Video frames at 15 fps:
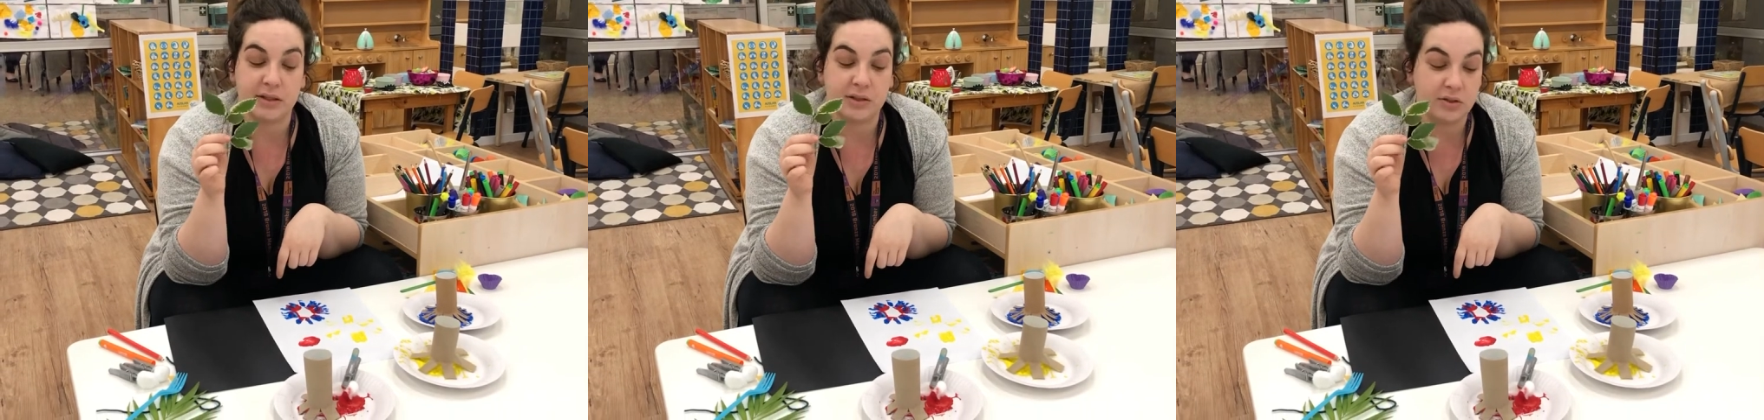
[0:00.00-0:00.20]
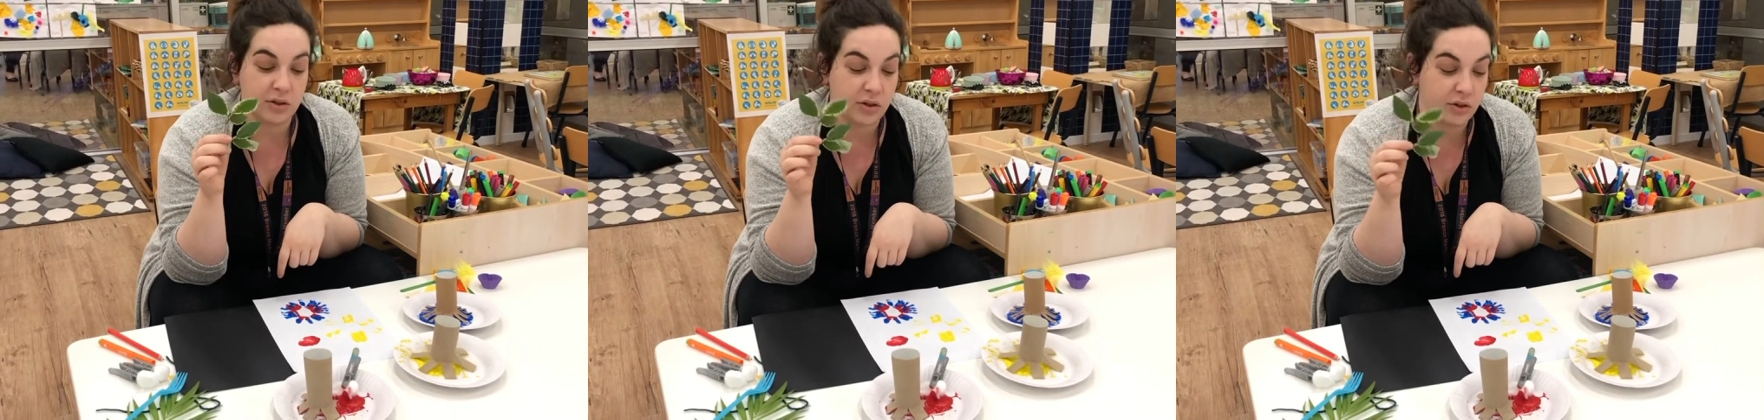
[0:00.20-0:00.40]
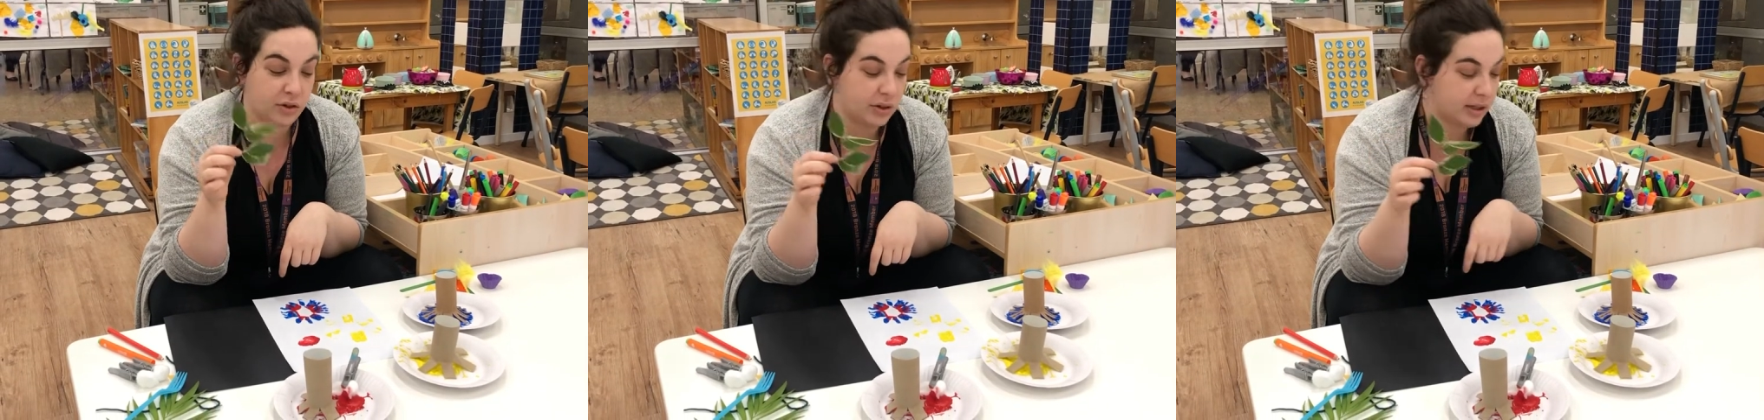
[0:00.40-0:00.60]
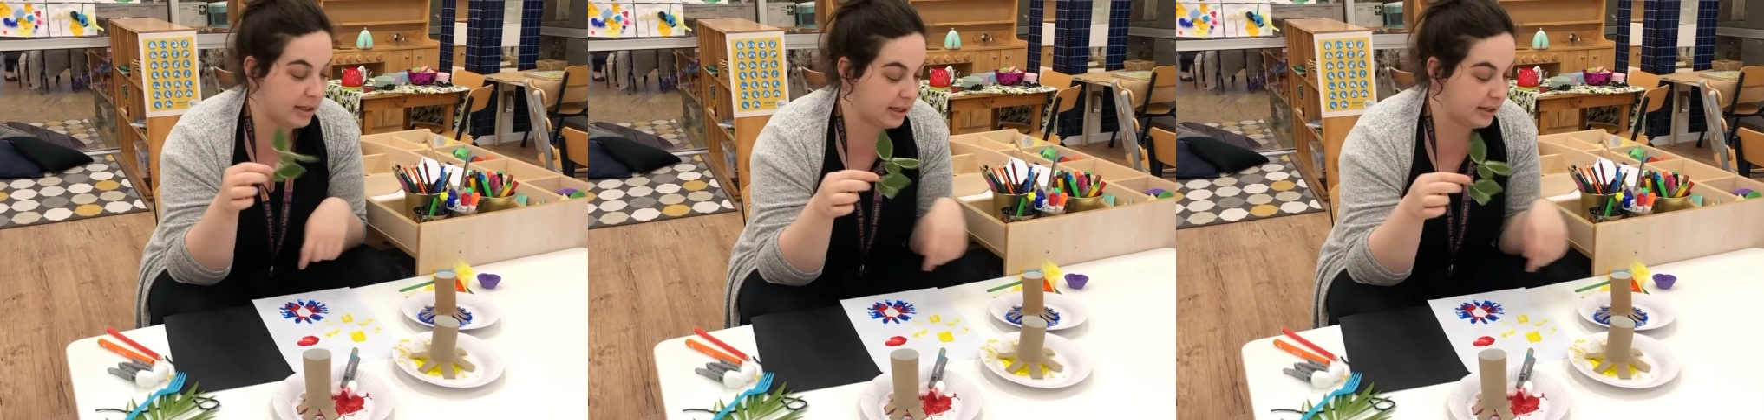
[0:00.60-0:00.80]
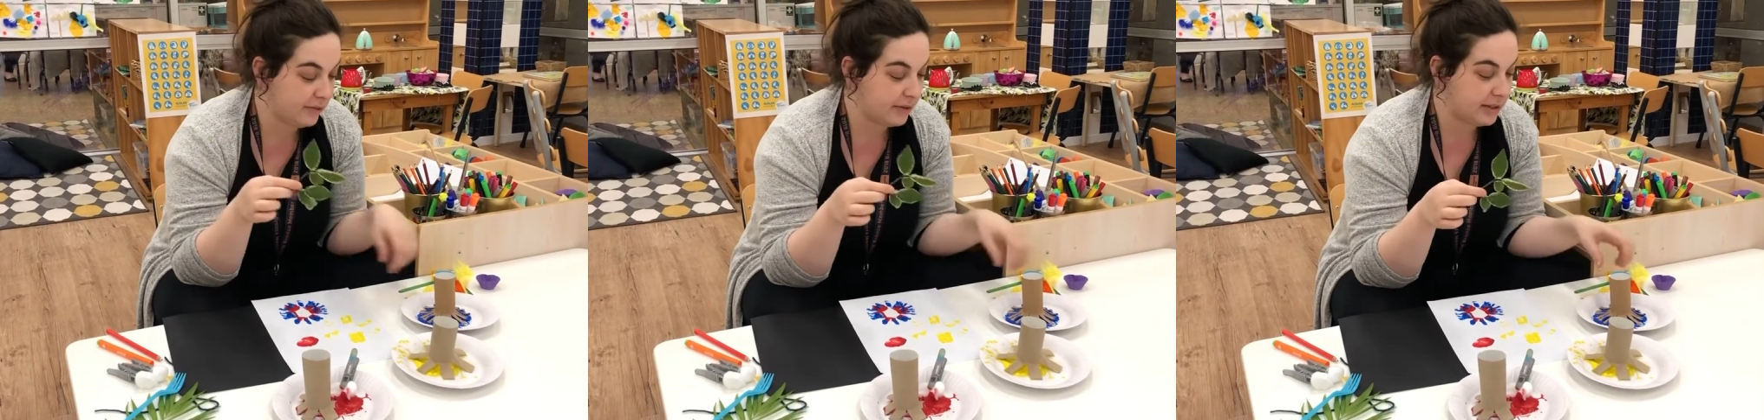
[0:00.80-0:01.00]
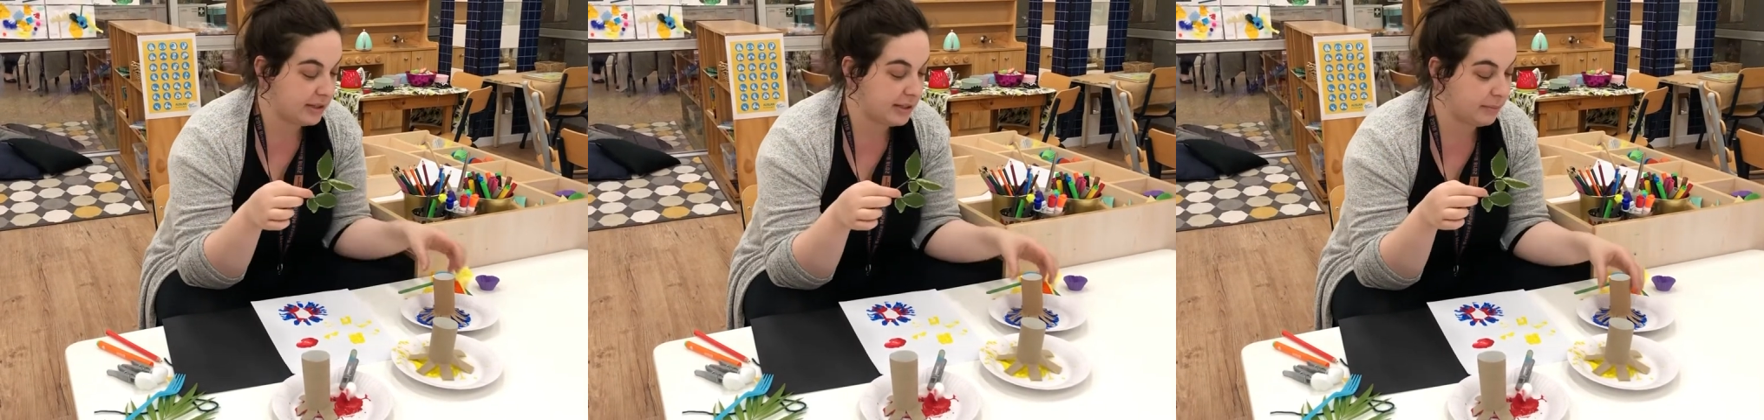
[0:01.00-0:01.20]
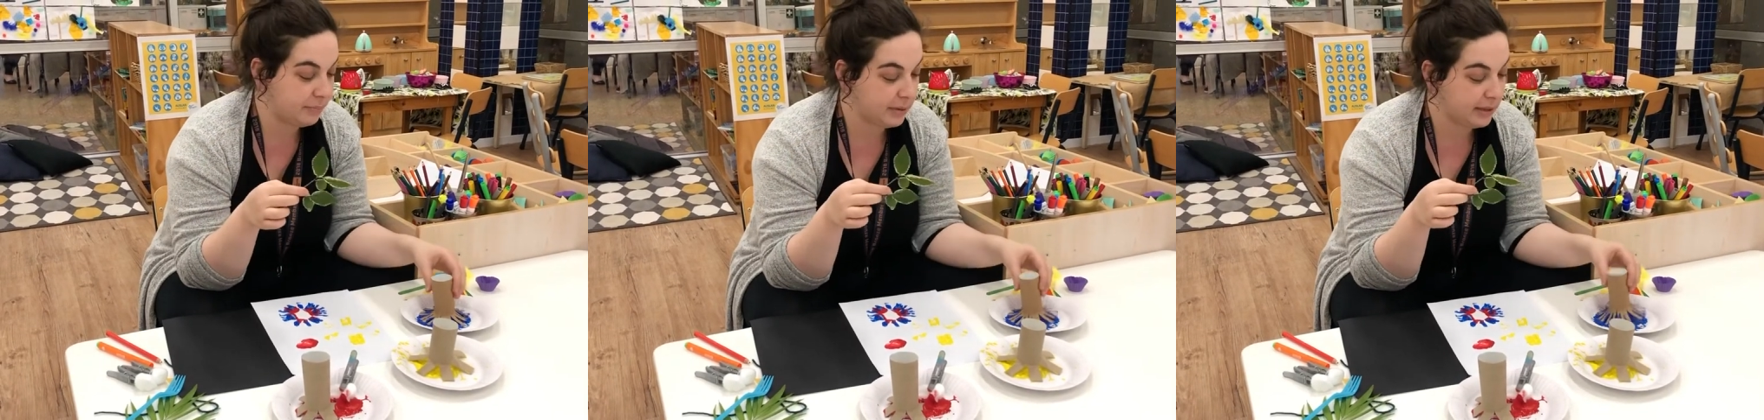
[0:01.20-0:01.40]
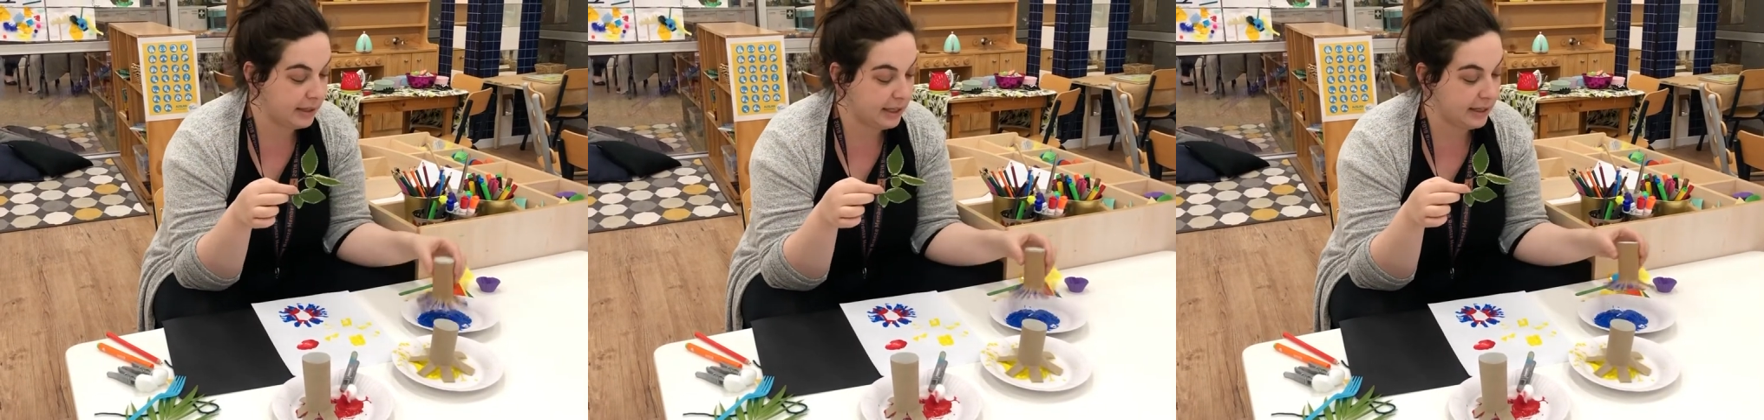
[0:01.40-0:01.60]
So you can even dip
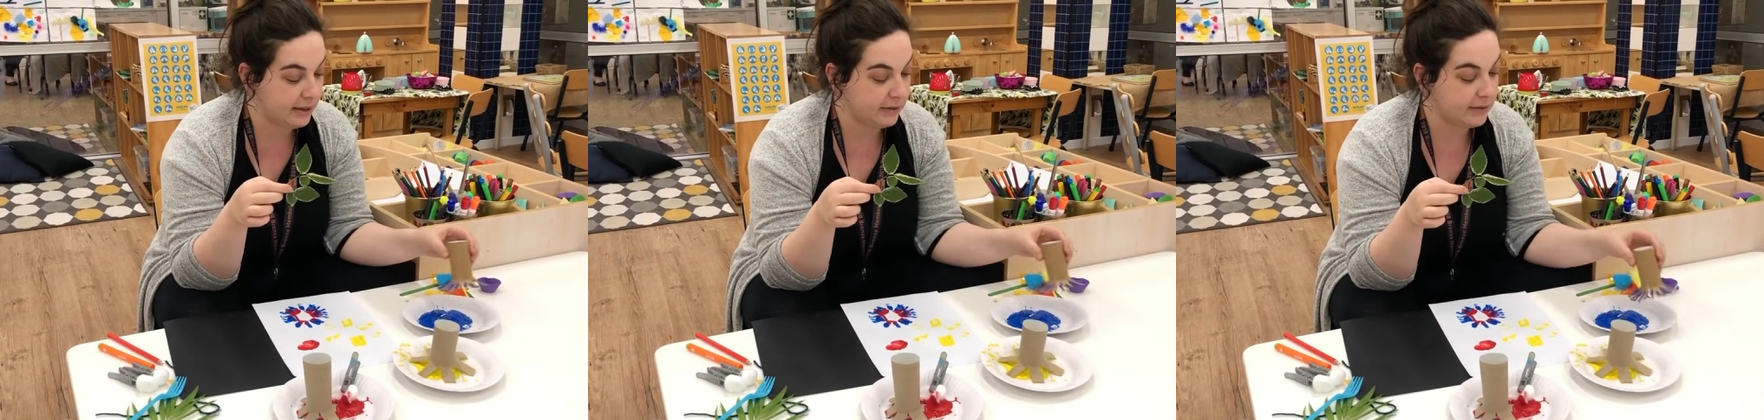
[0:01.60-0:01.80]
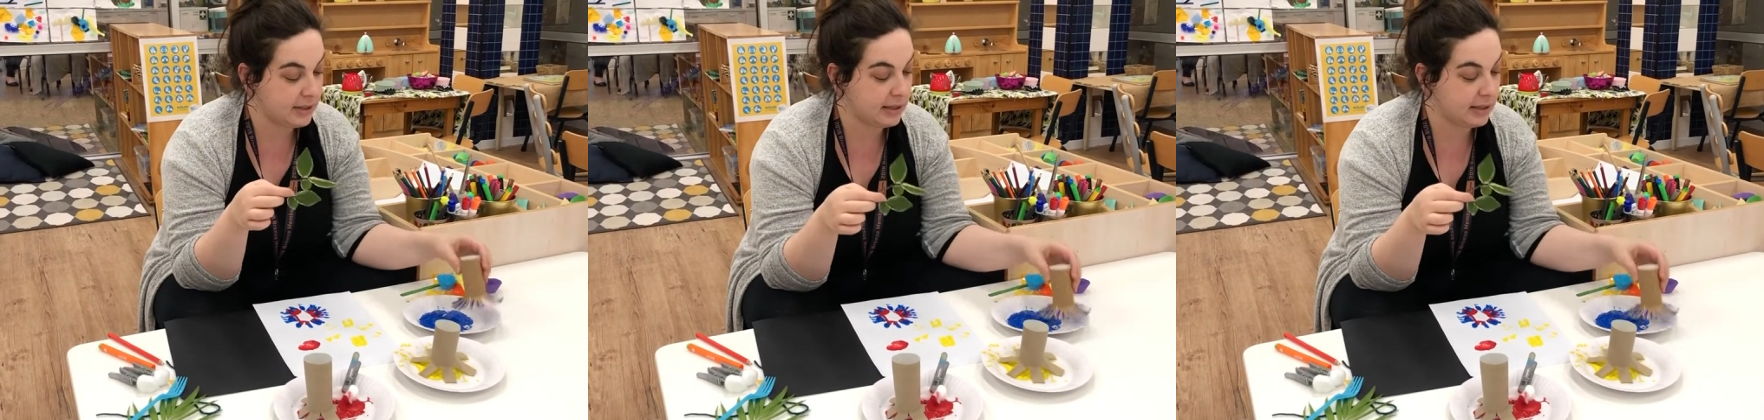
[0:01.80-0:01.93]
leaves,